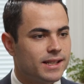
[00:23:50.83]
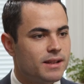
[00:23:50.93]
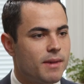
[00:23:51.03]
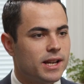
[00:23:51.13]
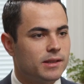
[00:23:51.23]

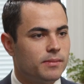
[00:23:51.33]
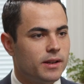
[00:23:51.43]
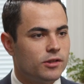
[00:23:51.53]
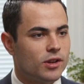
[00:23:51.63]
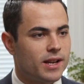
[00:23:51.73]
see my
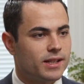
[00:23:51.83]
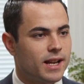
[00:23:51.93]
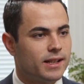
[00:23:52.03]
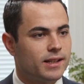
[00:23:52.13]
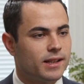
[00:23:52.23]
speech. I
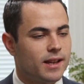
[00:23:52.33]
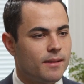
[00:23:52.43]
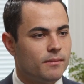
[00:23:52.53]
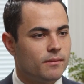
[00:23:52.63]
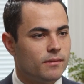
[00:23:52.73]
sent it to
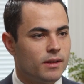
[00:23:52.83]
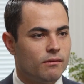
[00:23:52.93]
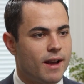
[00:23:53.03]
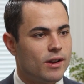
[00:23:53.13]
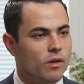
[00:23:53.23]
them. They
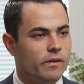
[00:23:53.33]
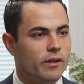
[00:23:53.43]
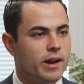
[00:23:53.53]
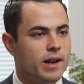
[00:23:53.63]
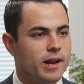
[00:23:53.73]
read
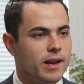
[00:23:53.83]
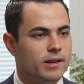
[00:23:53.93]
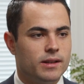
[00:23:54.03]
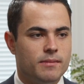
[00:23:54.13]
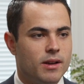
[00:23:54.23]
over it
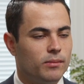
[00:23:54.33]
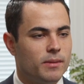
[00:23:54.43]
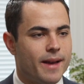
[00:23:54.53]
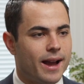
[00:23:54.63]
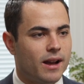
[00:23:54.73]
and emailed me
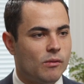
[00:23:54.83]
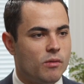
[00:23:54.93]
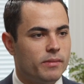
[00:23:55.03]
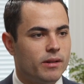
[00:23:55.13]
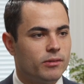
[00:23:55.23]
back, I
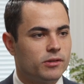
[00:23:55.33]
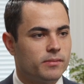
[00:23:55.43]
won't be able to